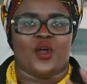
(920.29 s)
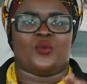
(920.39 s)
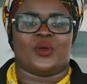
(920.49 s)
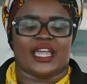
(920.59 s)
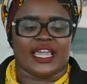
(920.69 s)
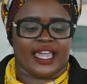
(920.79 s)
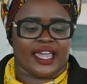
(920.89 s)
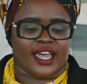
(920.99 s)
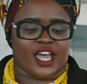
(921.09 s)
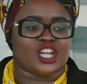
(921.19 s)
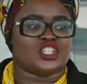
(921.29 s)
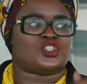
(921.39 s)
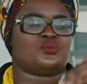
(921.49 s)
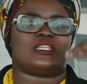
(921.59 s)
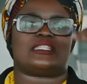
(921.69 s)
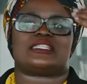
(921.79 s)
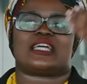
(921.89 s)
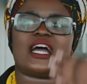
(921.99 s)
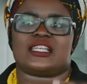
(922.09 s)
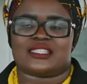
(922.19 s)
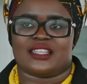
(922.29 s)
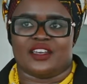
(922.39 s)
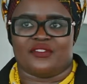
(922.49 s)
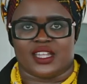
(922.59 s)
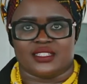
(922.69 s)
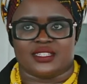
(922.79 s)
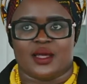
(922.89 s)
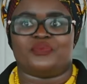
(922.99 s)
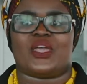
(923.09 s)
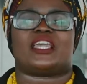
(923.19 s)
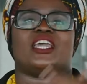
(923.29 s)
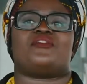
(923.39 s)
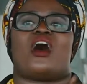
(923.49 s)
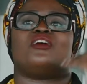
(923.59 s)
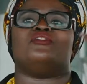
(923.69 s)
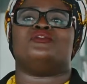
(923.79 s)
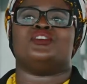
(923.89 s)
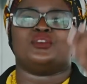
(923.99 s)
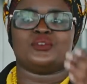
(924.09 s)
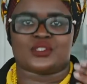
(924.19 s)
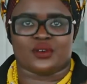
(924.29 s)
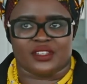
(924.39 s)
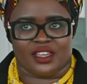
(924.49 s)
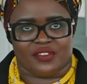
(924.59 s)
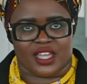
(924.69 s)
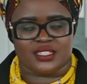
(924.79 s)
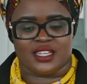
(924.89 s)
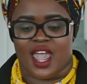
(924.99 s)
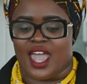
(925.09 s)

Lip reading: We're here to discuss the event, give our views on the event.